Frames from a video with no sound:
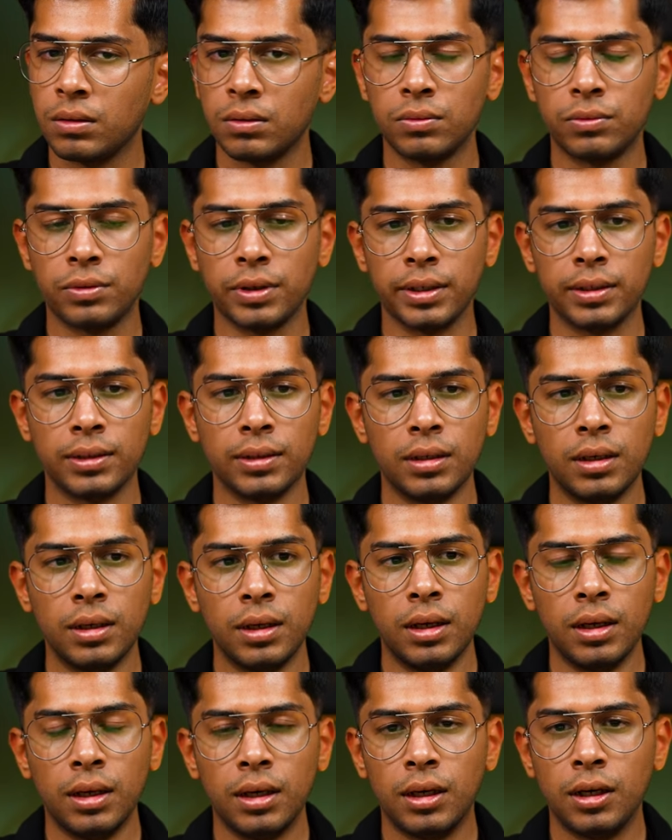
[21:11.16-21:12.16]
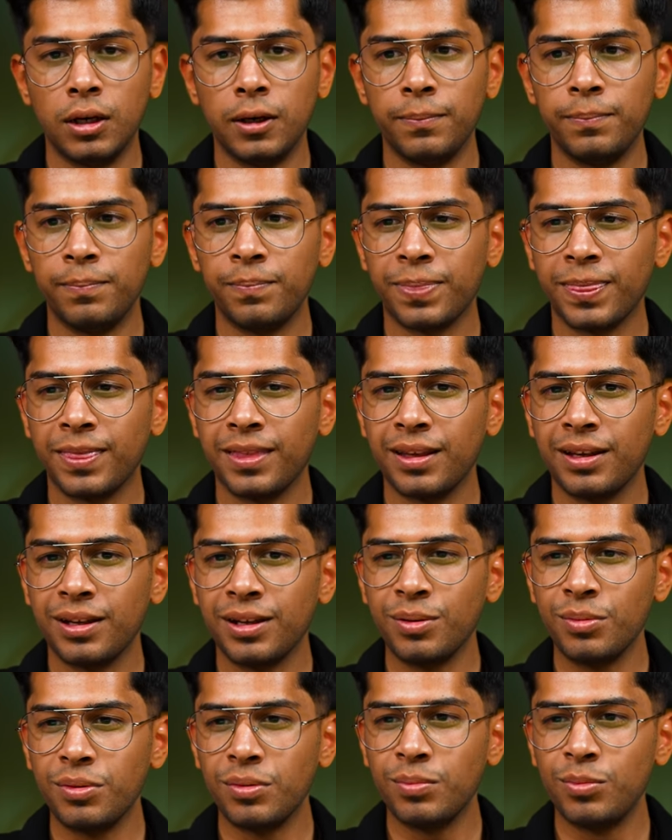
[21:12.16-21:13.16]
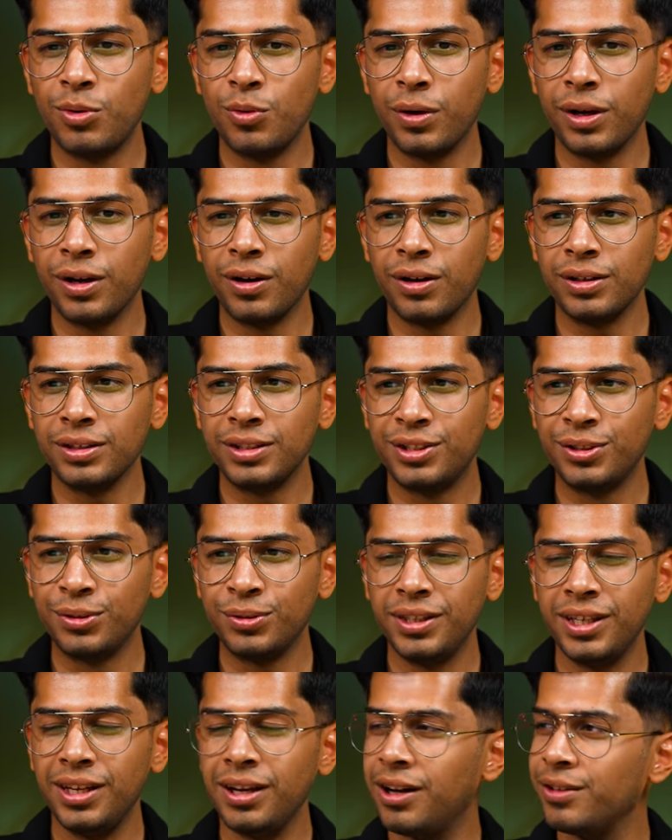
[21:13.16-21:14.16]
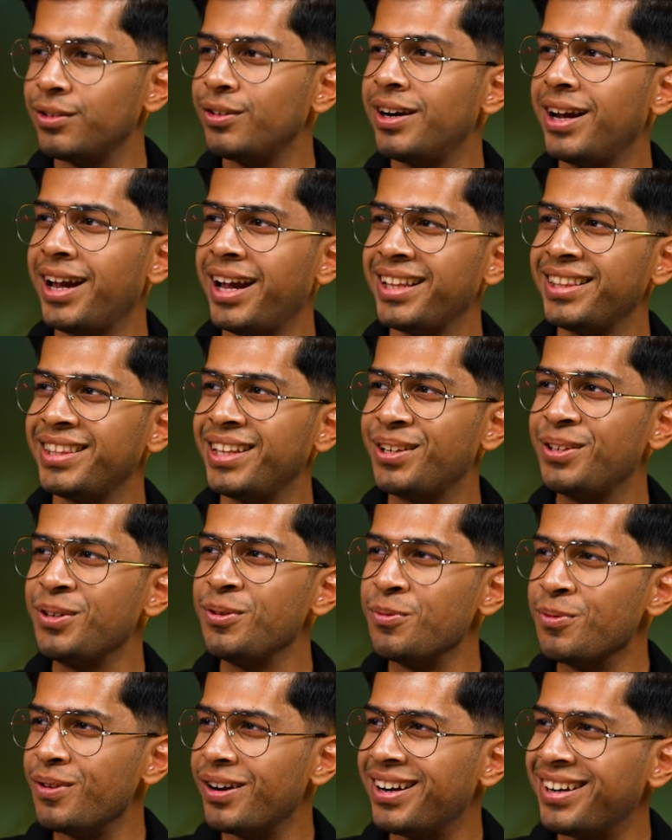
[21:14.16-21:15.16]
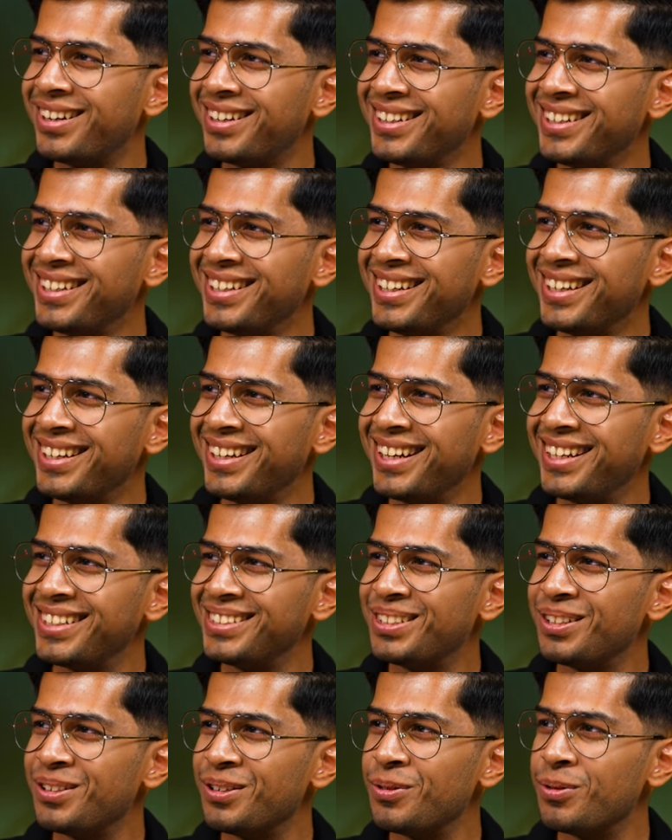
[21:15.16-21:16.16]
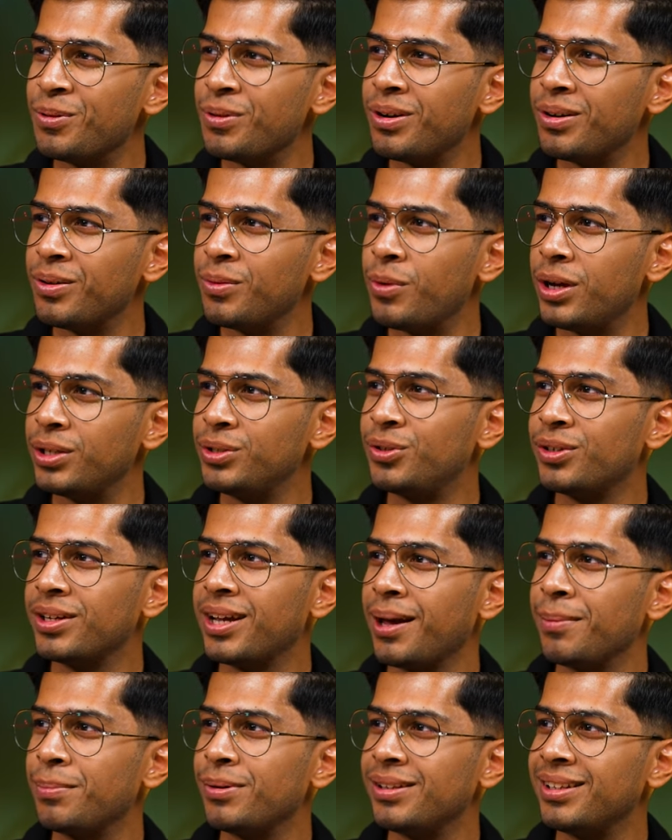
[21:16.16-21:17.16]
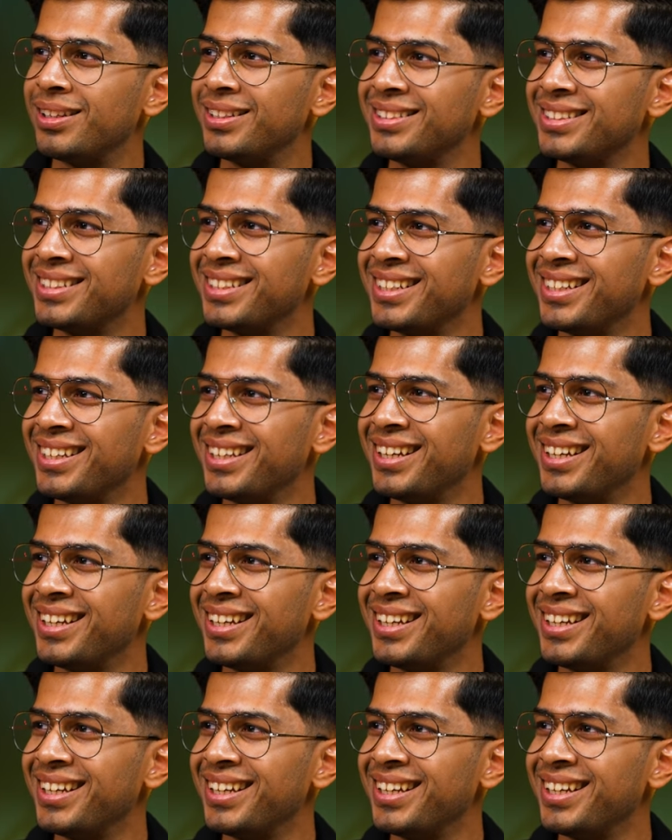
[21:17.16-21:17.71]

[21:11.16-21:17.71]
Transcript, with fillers: All right. Um, moving on to the other hat that you wear as a venture capitalist,